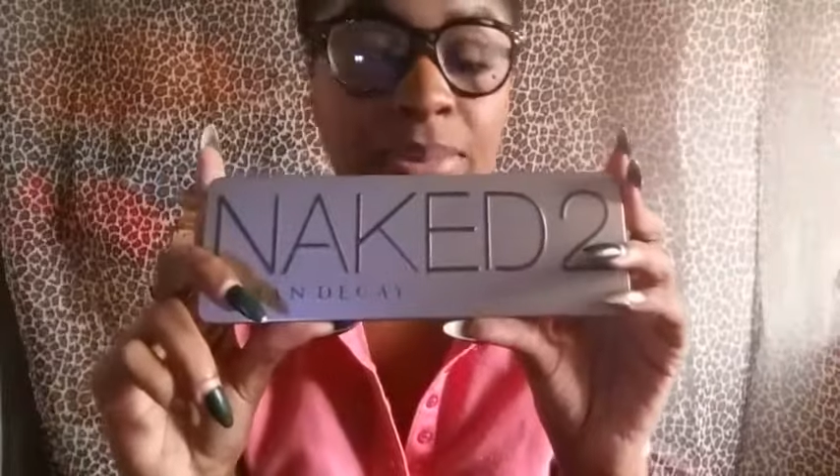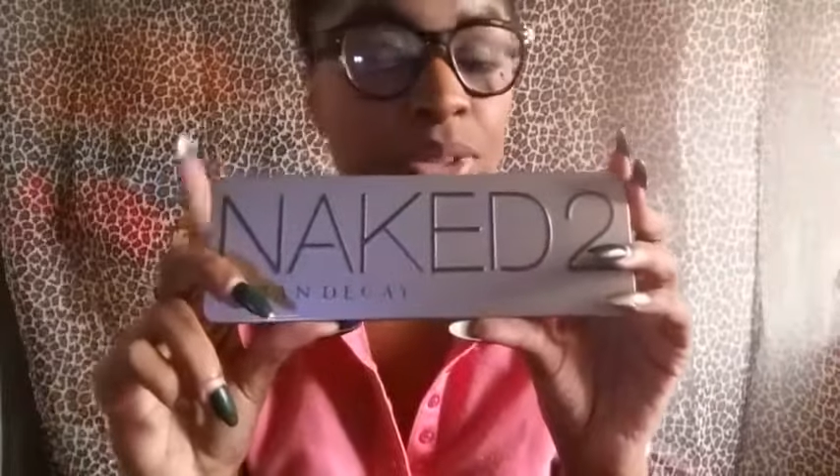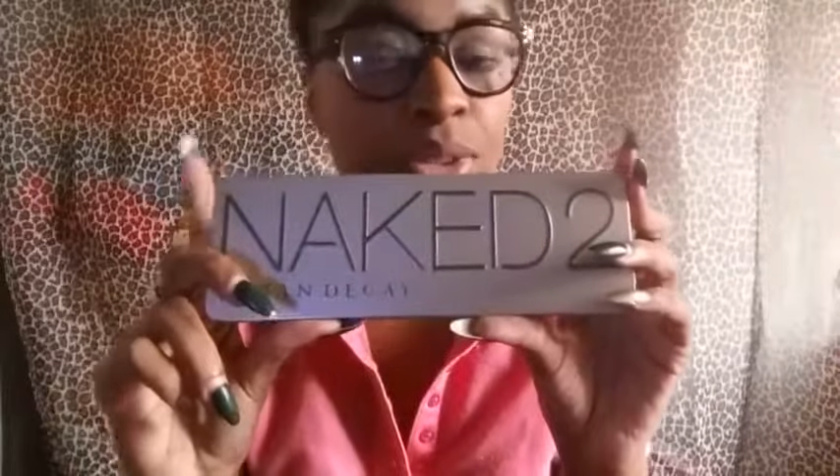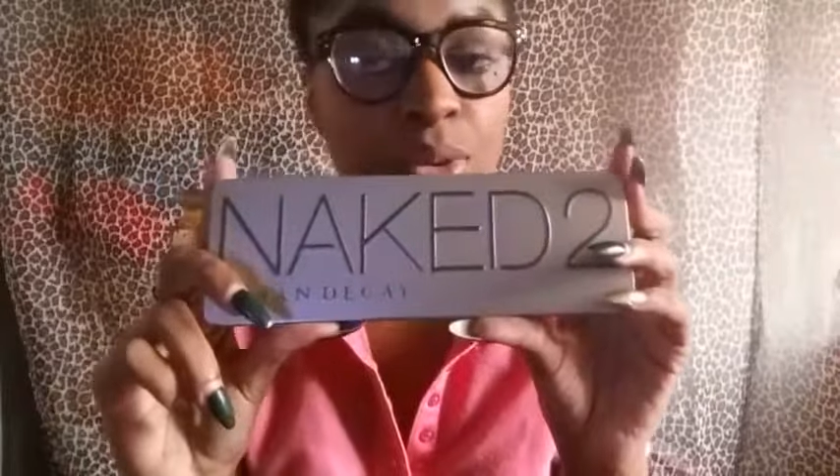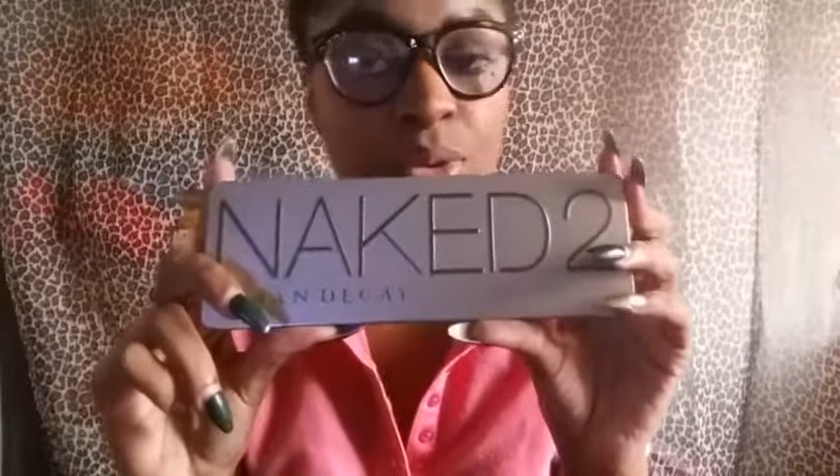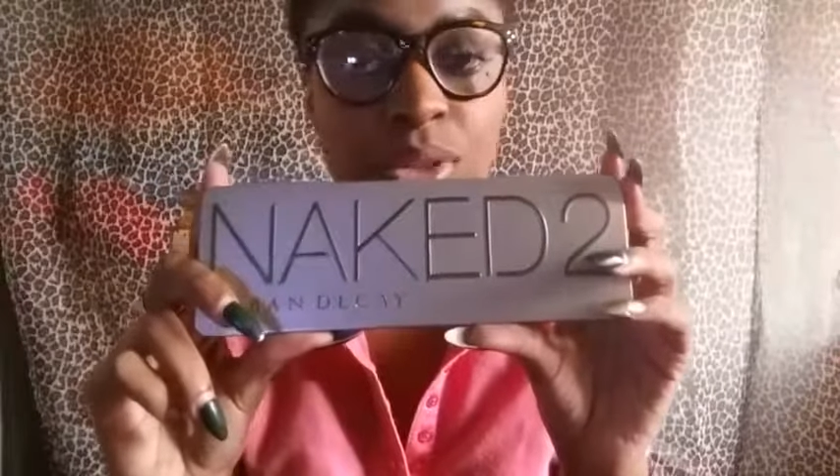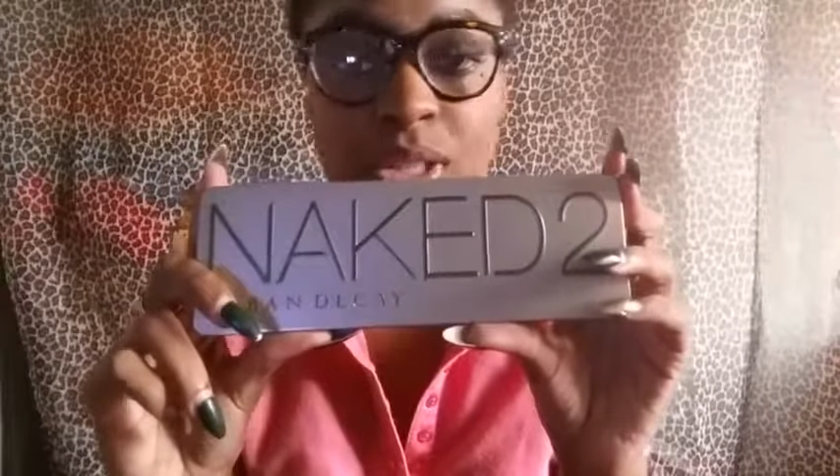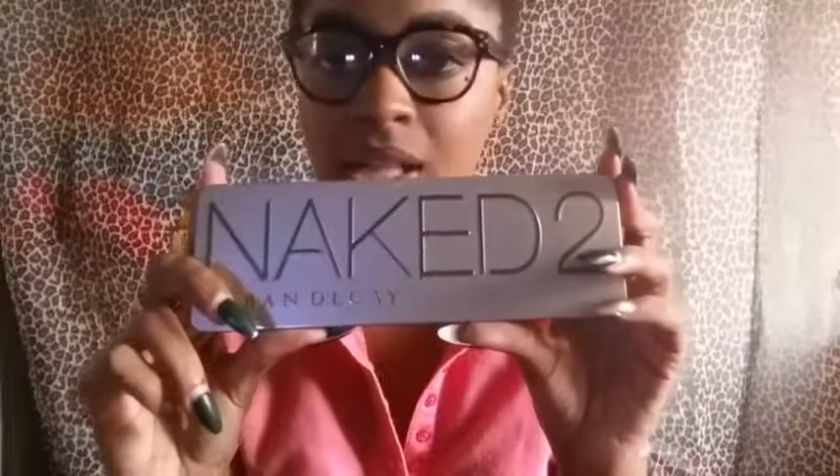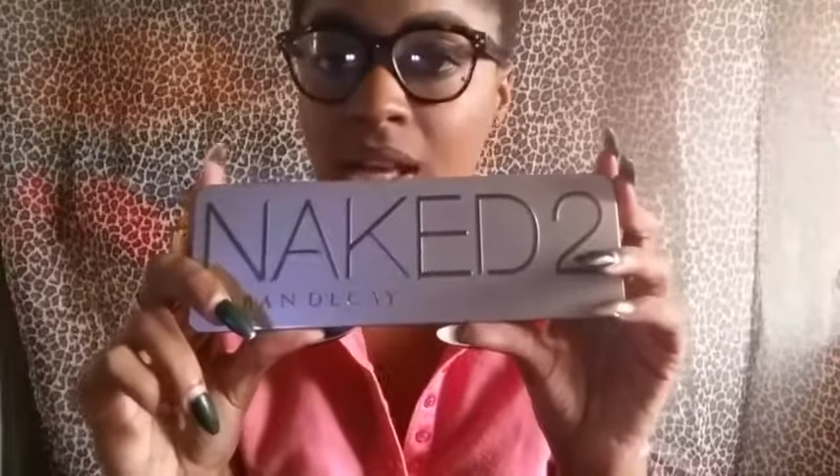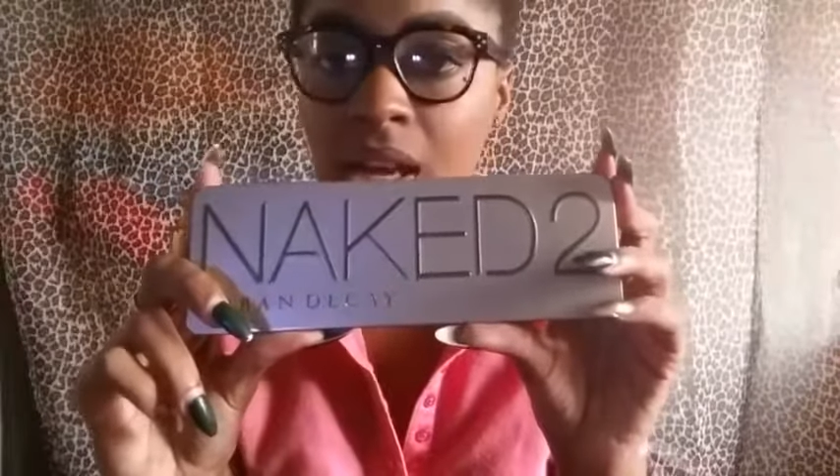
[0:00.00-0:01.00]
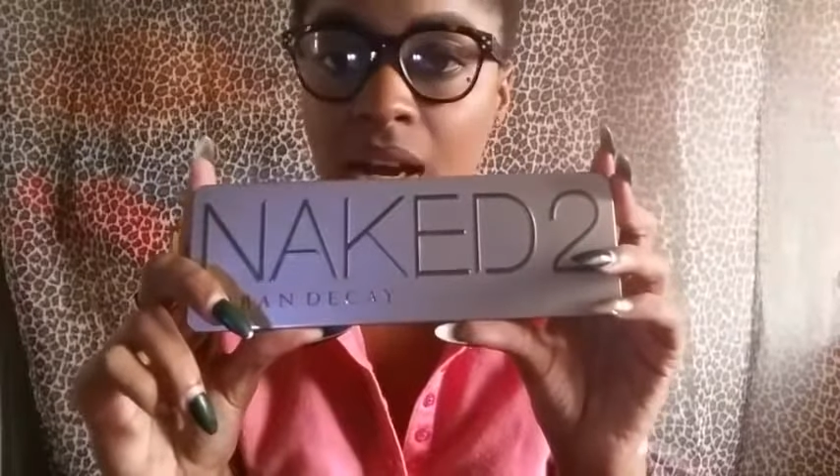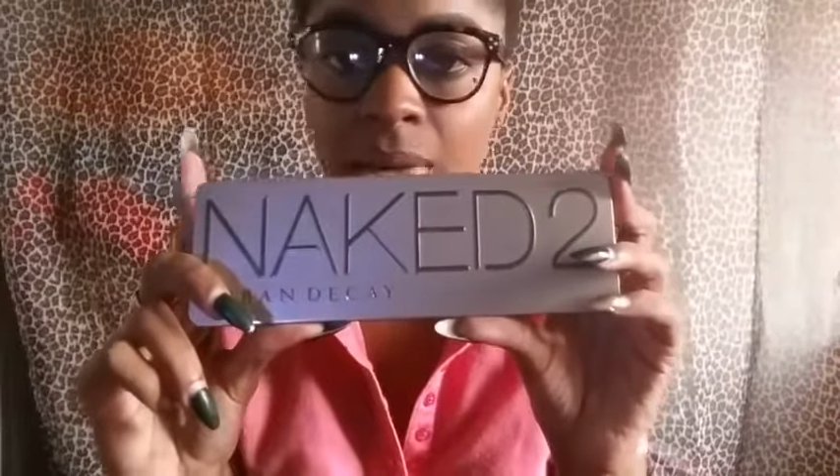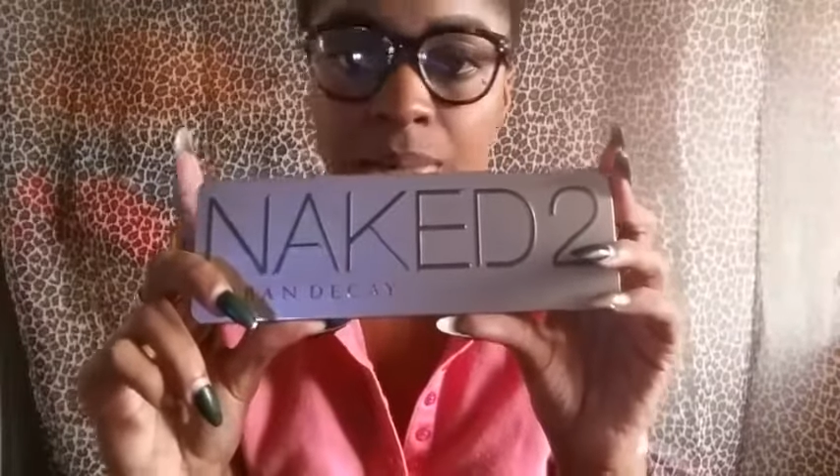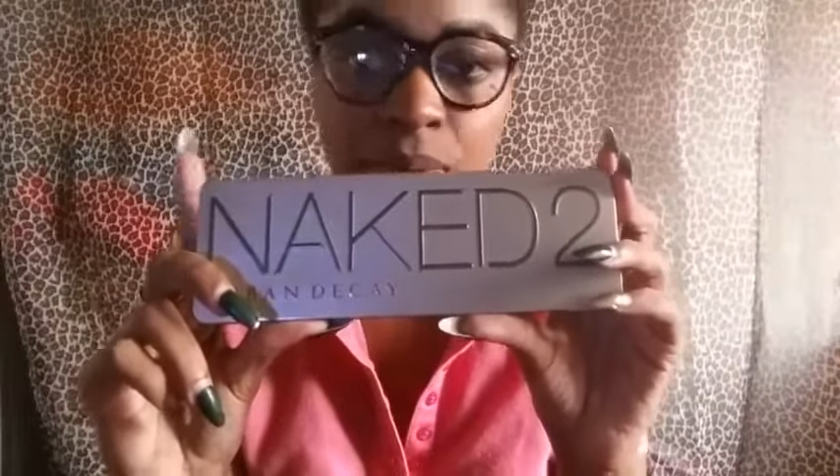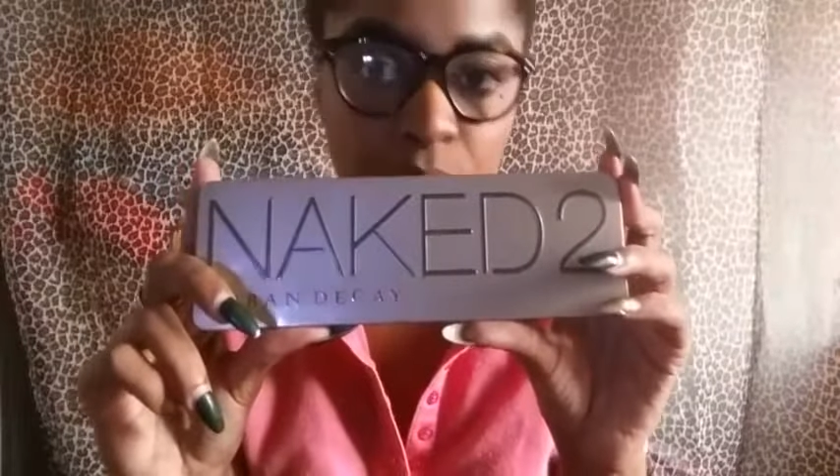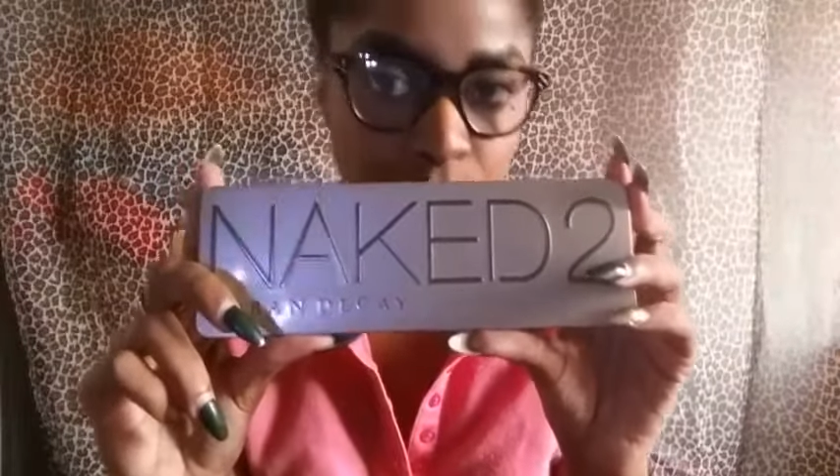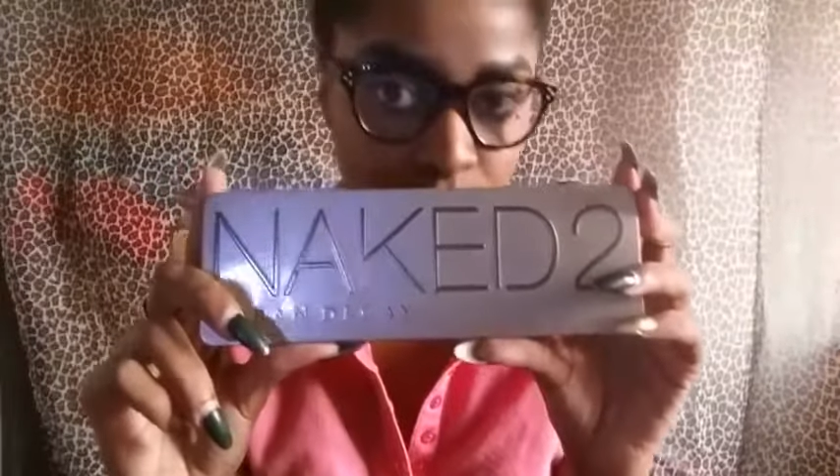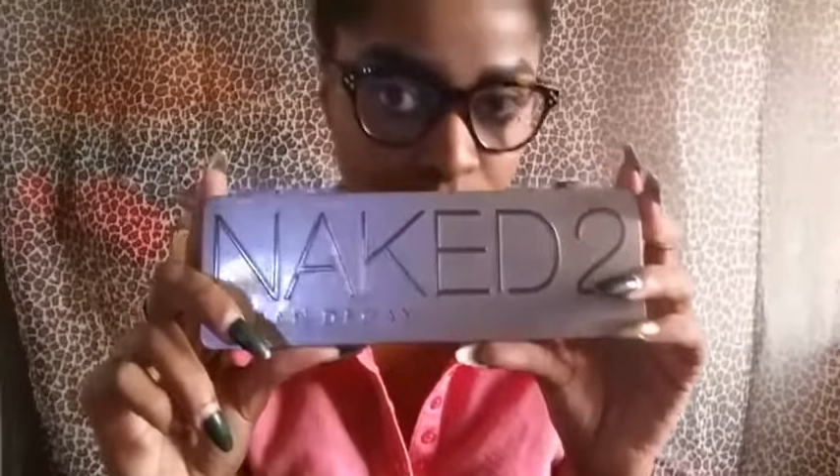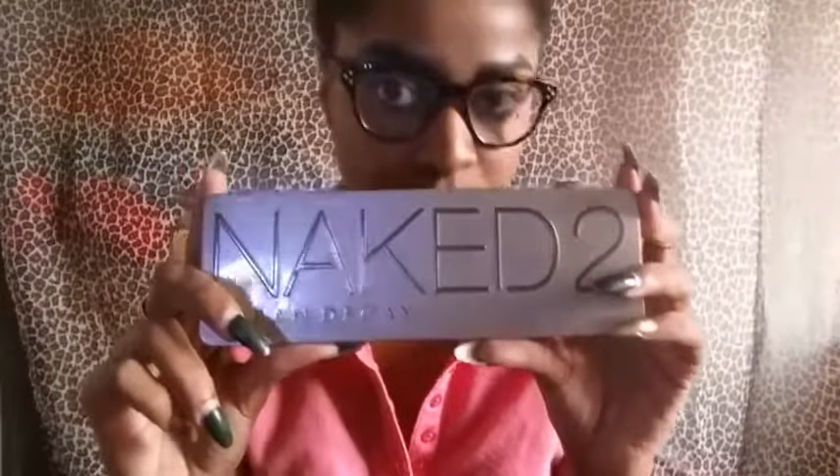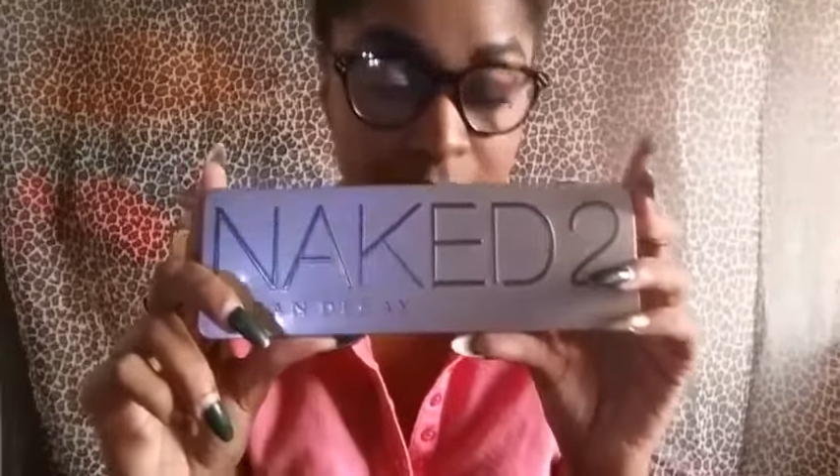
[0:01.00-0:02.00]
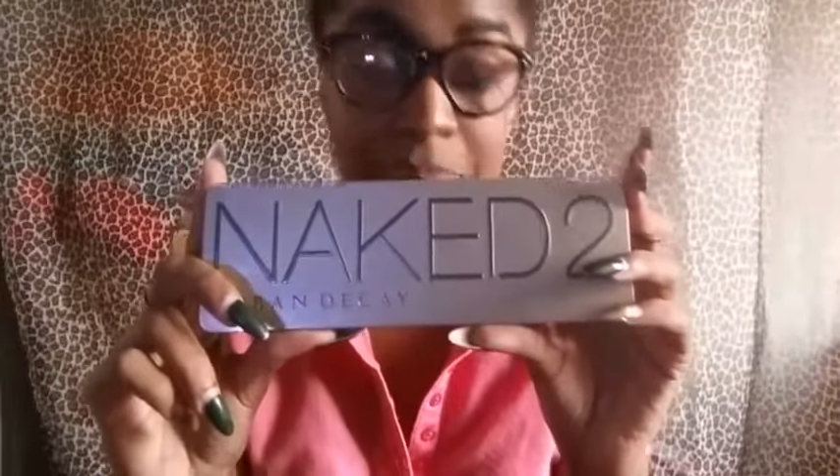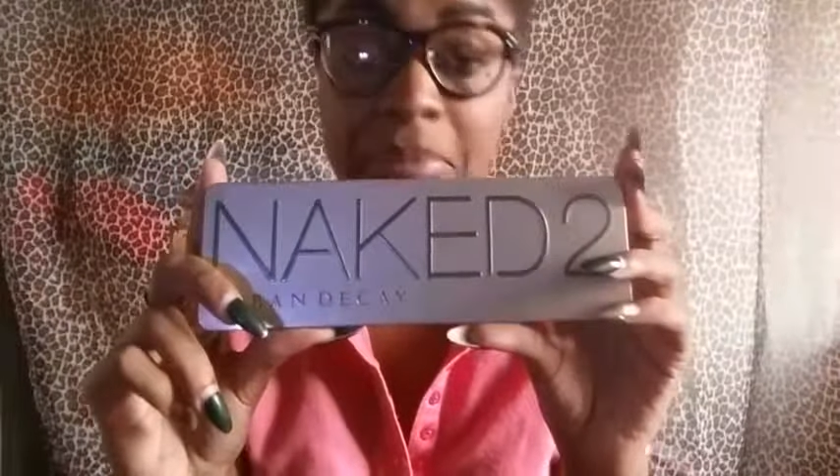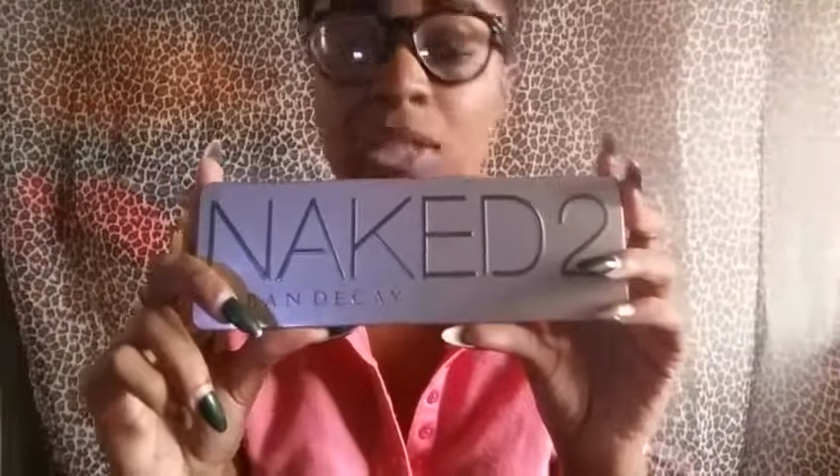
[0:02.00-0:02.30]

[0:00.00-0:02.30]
been used abused,